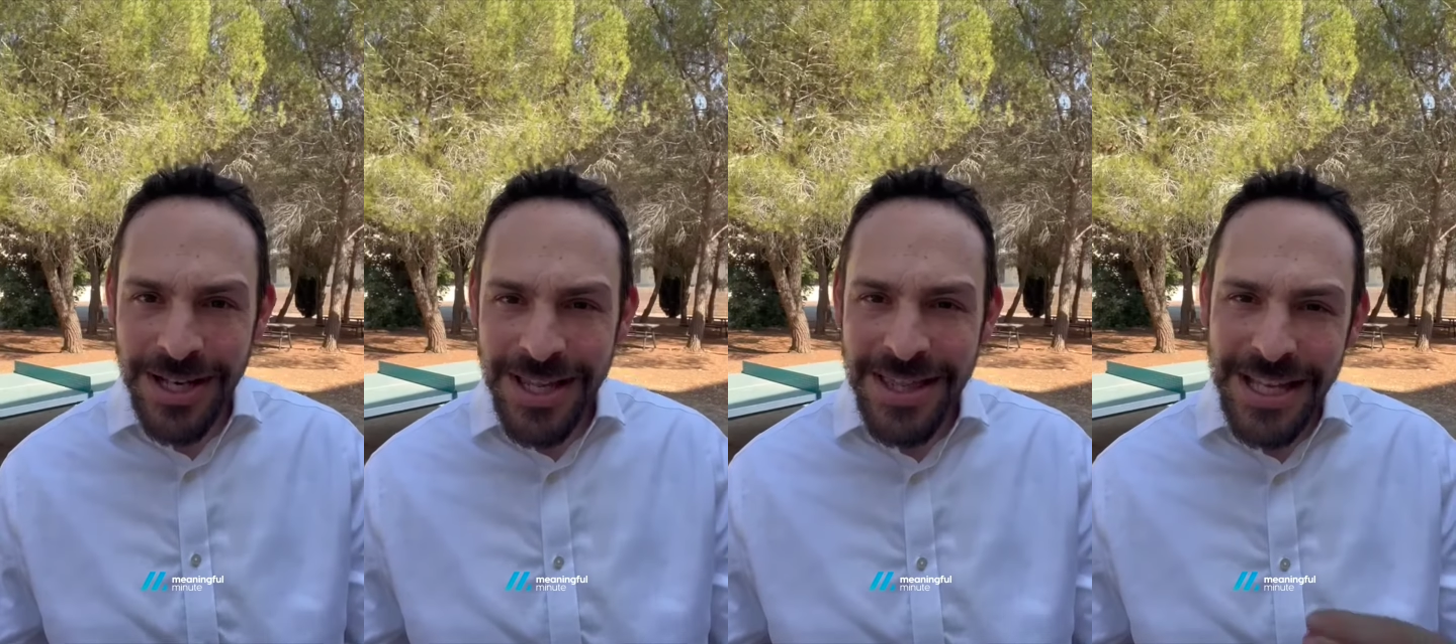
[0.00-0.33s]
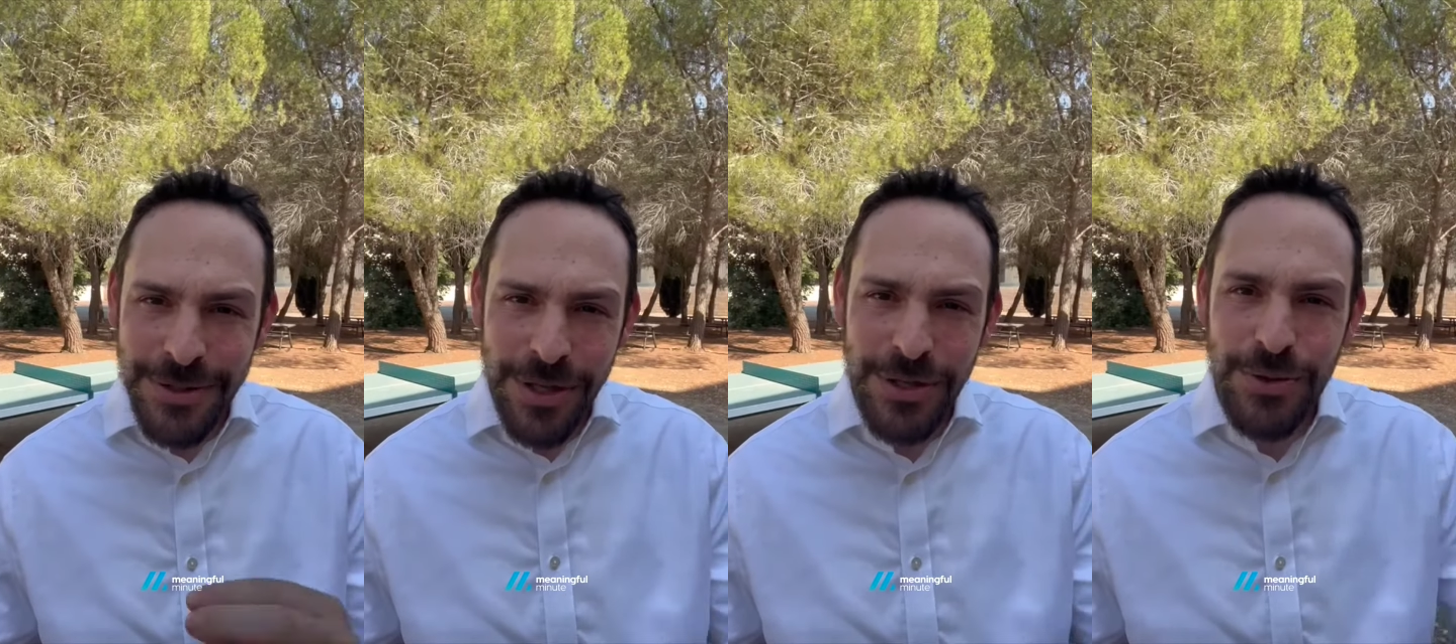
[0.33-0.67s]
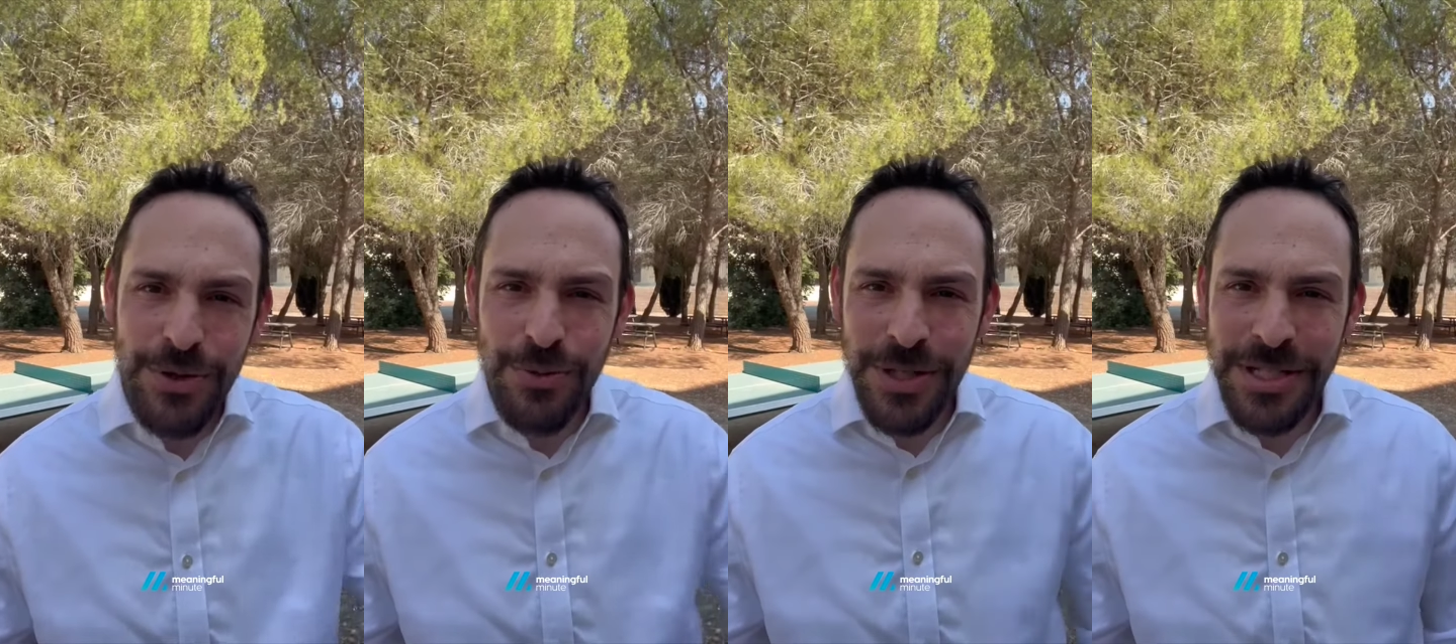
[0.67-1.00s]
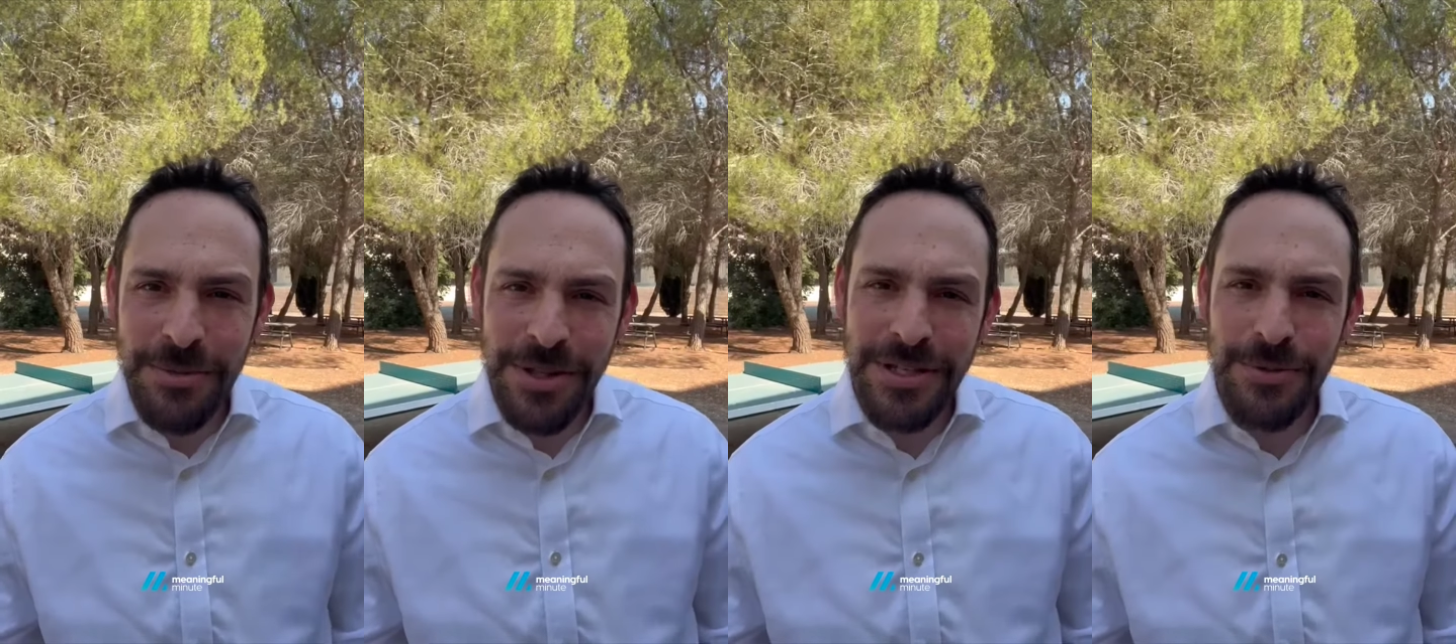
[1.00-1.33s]
That's why Jewish
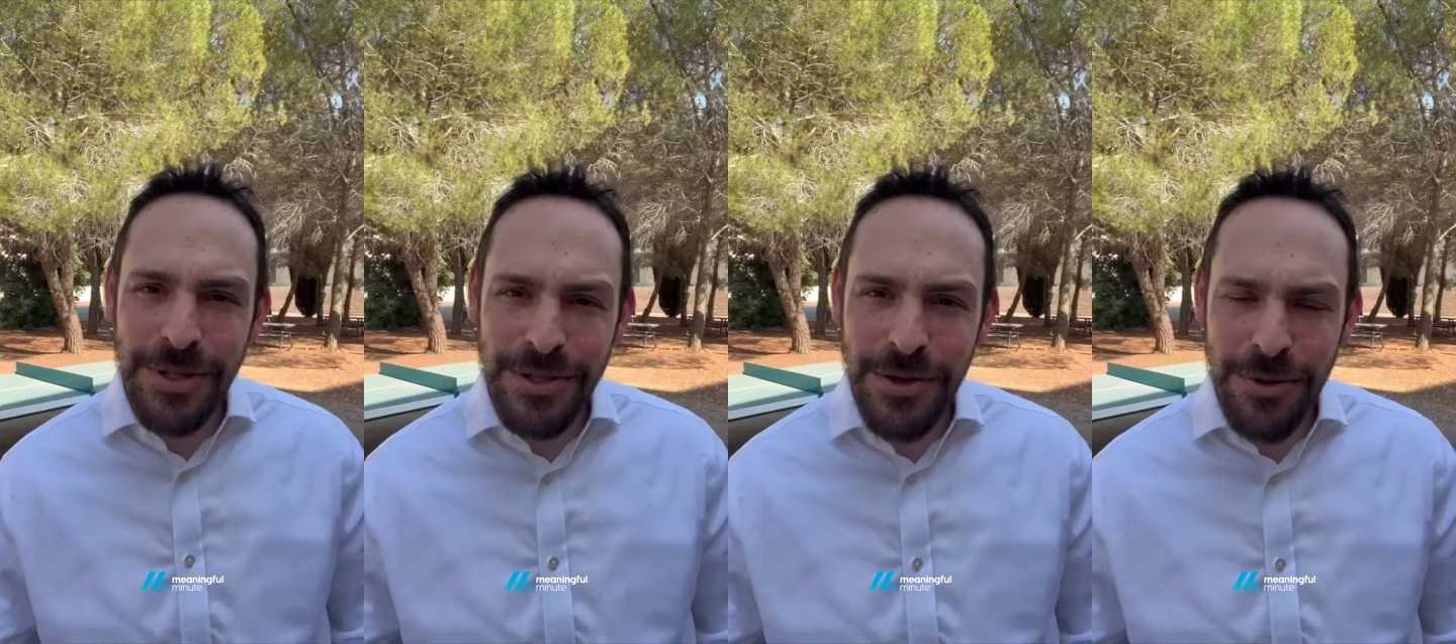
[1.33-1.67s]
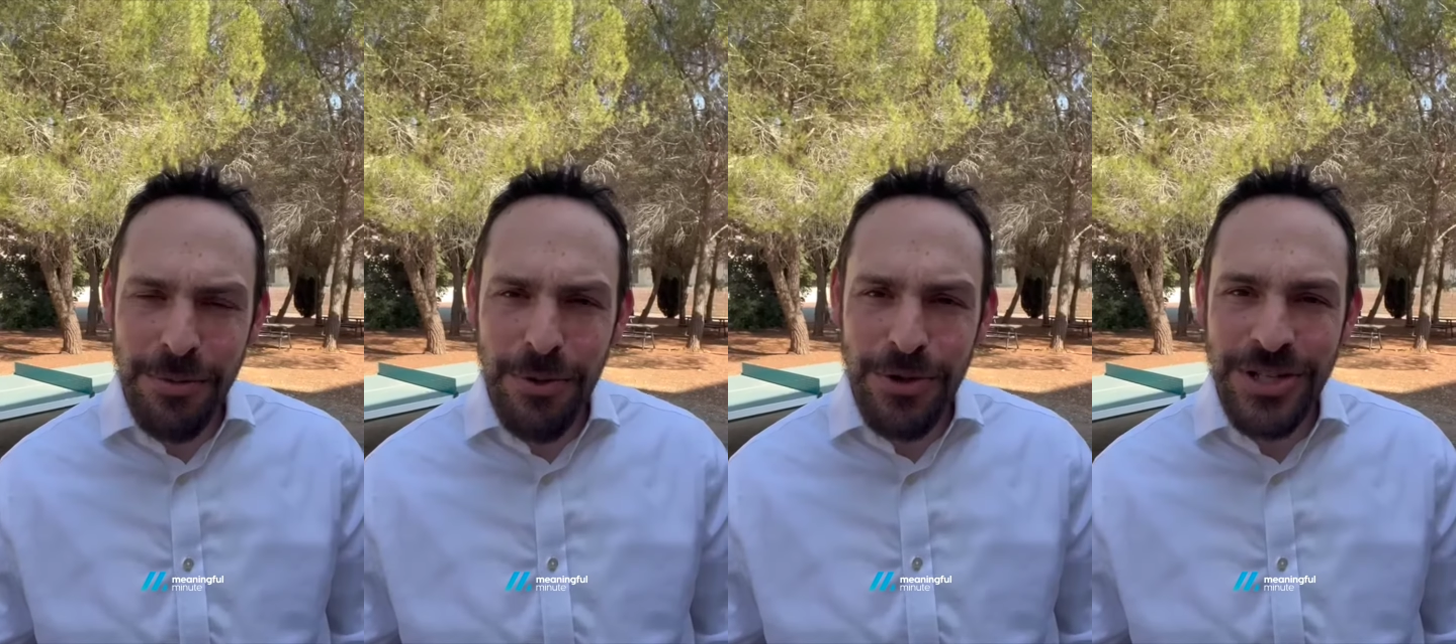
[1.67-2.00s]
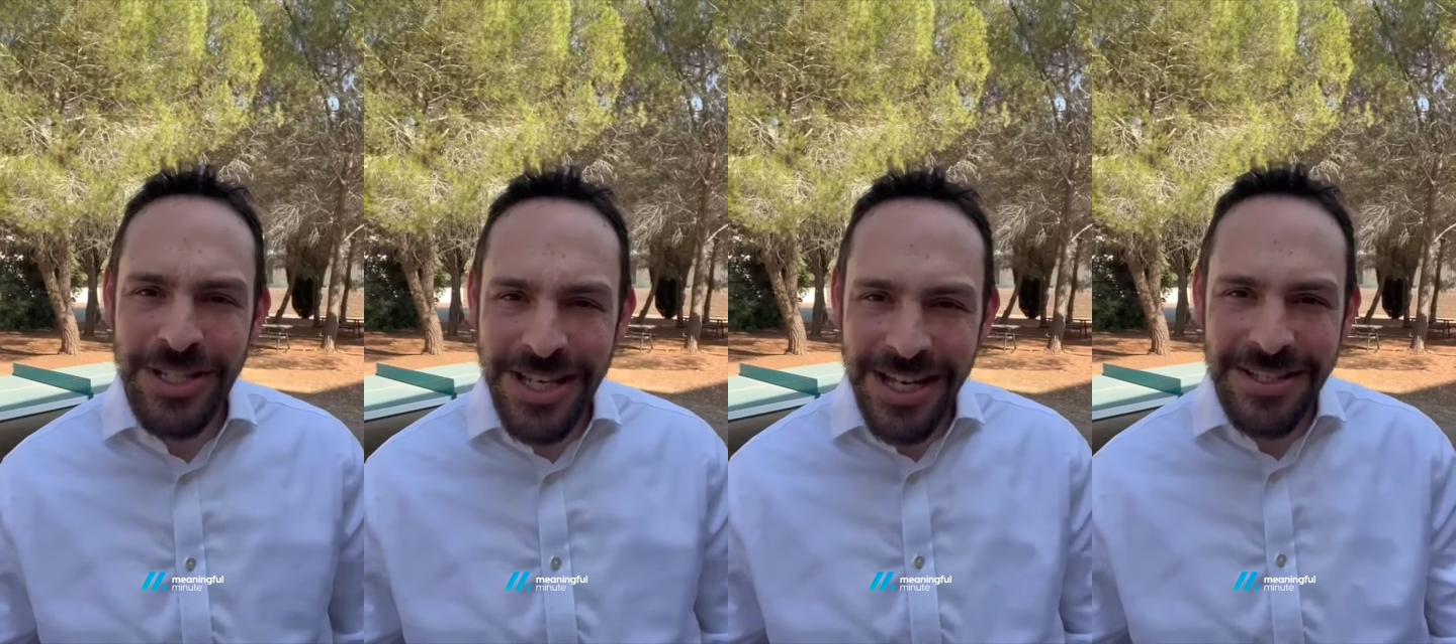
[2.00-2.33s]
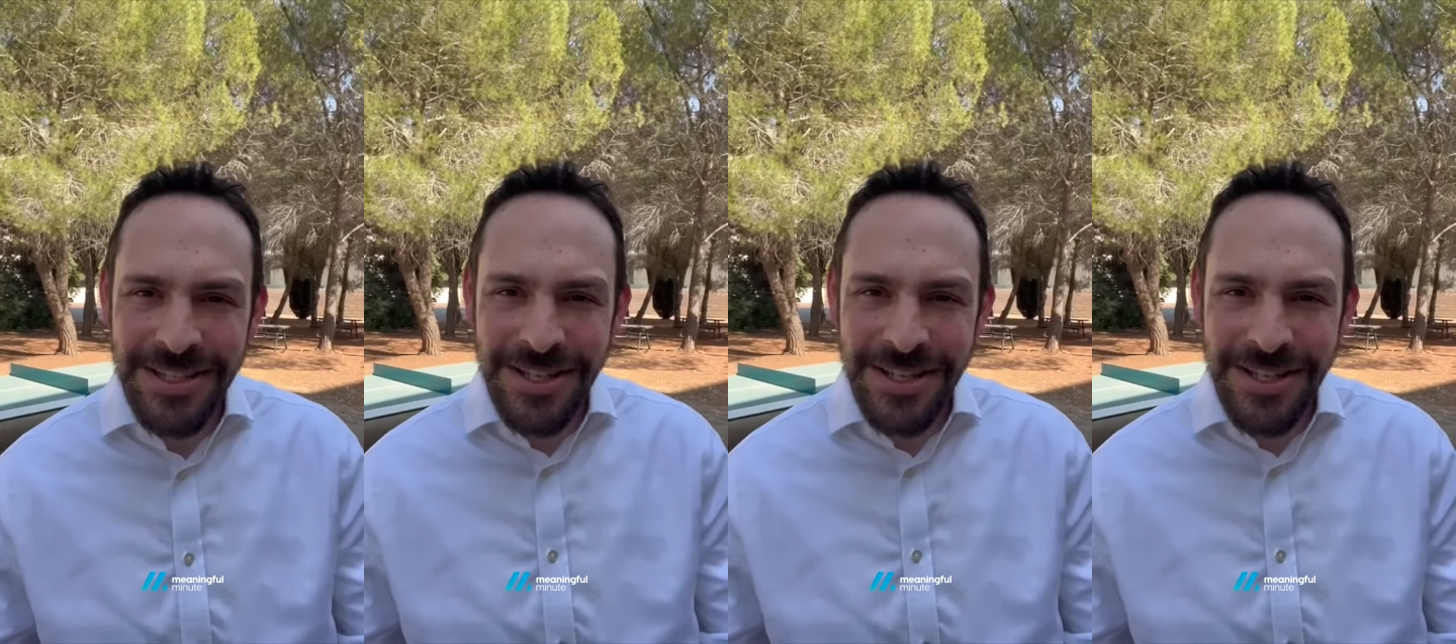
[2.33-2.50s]
wisdom in this week's Torah portion tells